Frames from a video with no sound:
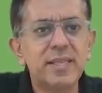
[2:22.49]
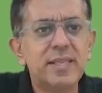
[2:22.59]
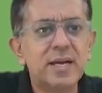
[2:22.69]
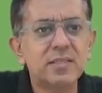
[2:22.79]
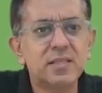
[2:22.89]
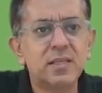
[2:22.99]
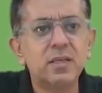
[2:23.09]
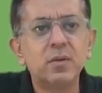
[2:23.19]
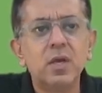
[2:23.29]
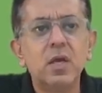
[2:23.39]
lastly
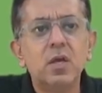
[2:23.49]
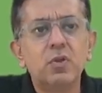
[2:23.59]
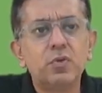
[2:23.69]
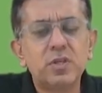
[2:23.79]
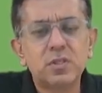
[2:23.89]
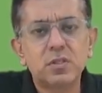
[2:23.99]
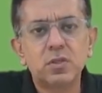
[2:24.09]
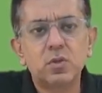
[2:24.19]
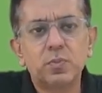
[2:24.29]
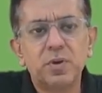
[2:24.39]

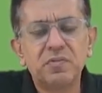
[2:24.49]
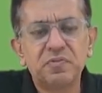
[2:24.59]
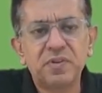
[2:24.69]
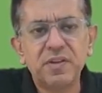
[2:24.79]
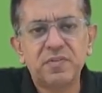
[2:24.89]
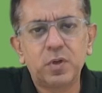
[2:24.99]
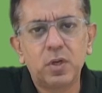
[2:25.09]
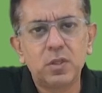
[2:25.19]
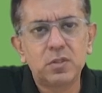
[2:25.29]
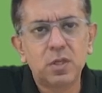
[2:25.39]
$362.5.